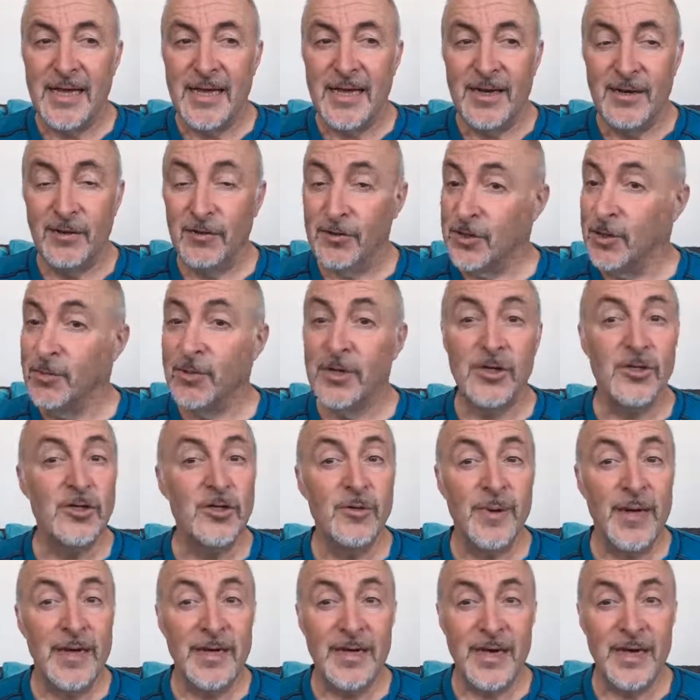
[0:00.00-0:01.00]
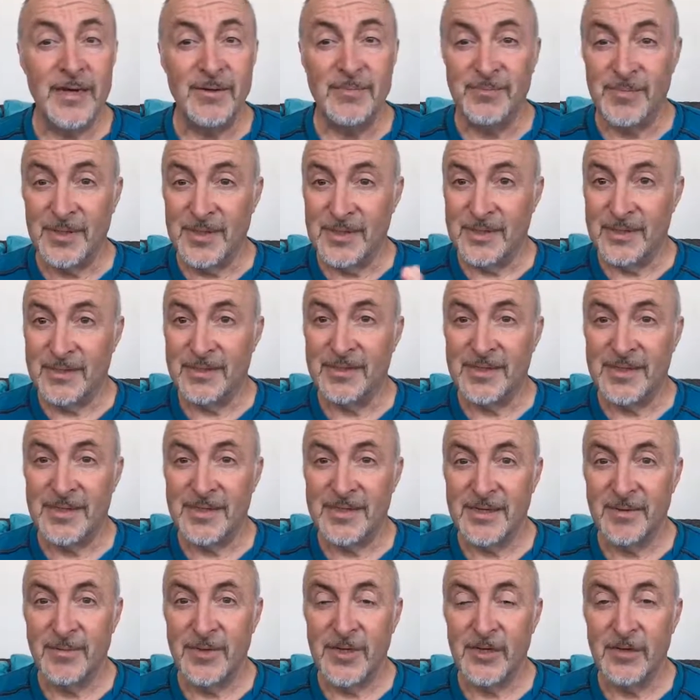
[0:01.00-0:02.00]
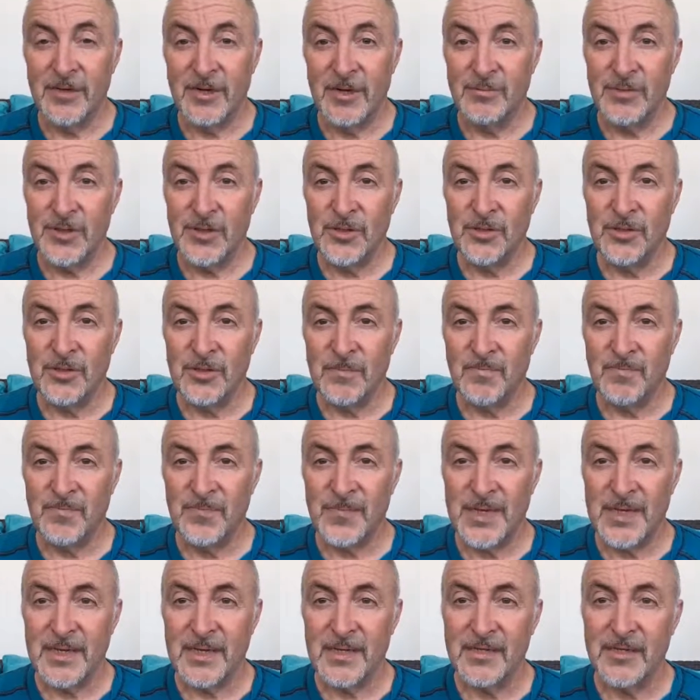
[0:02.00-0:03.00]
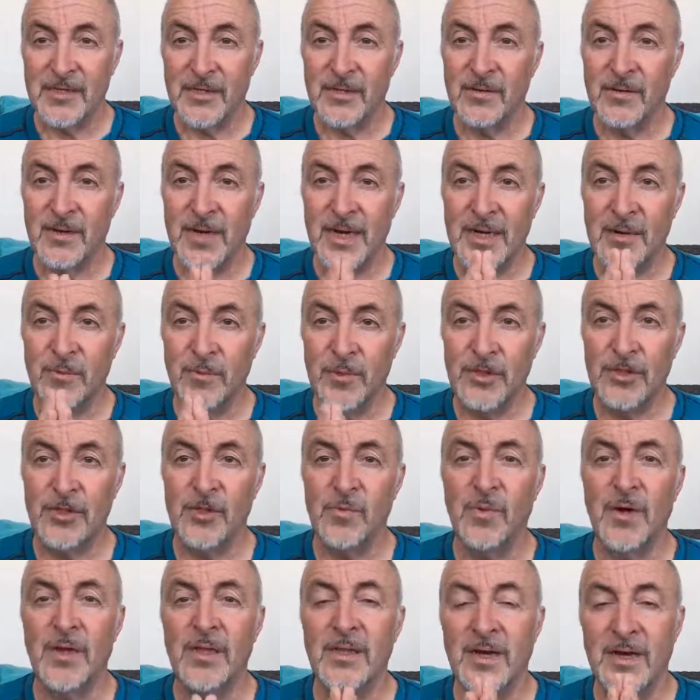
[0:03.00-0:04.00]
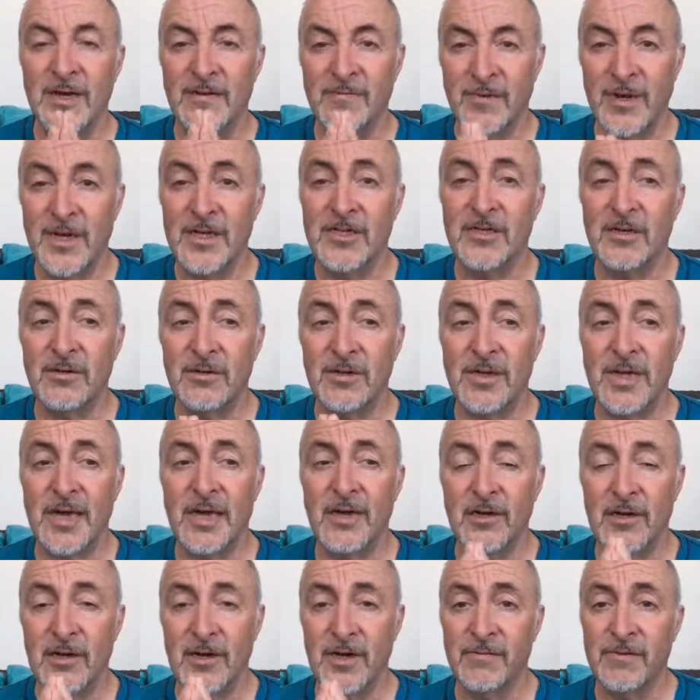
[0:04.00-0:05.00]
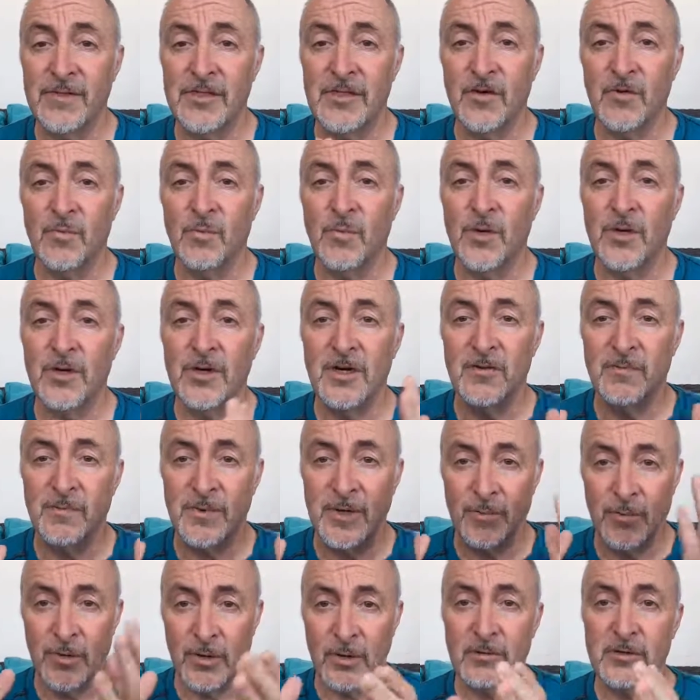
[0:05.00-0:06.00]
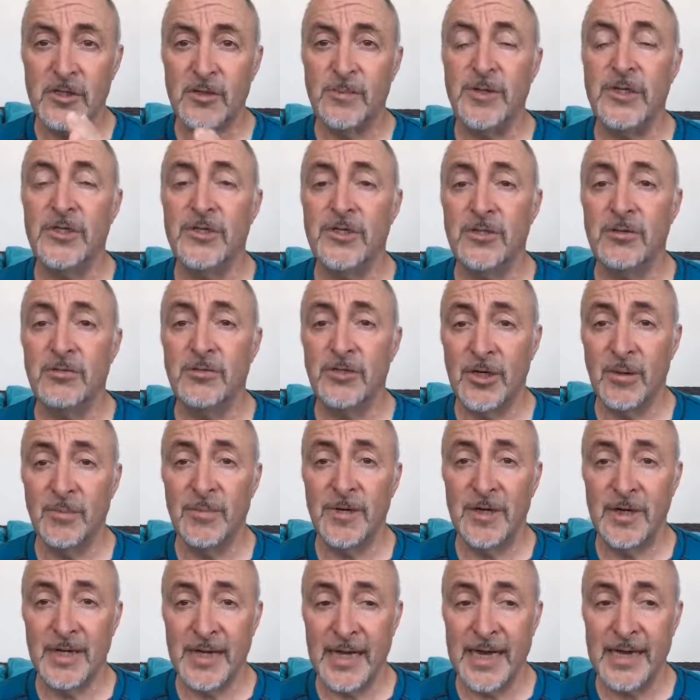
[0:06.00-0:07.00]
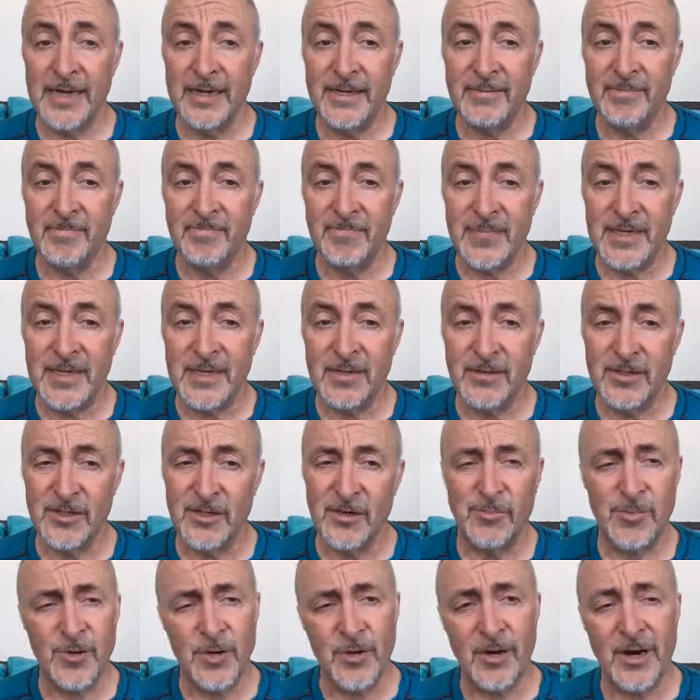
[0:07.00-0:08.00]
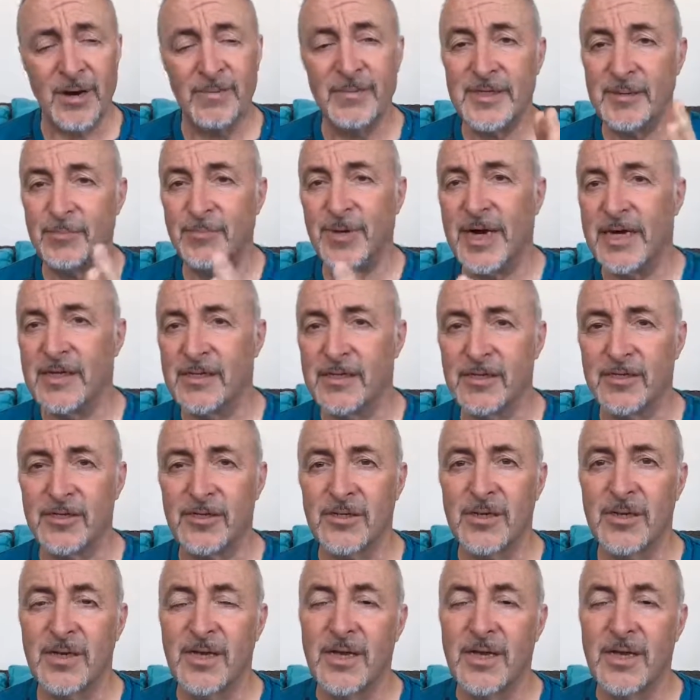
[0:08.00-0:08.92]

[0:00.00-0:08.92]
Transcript: Not sure what to talk about yet, but something good, I'm sure. So I wish you well. I invite to look at how you can love yourself more. If my program speaks to you, jump in and get it. It's not a program, it's a practice.